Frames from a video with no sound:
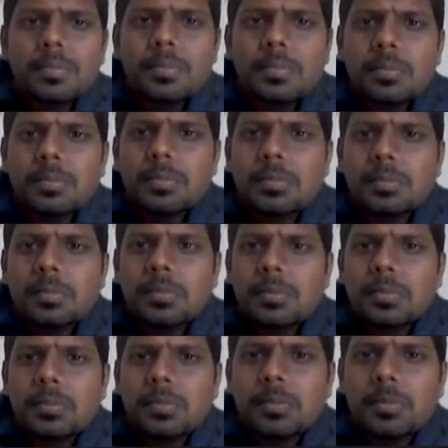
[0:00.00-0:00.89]

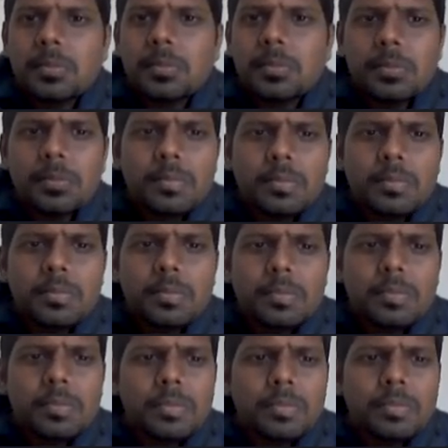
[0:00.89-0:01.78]

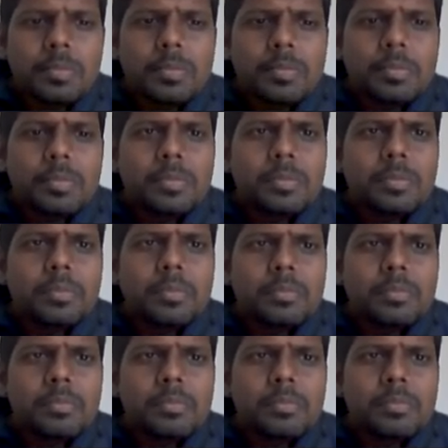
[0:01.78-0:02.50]
[no speech]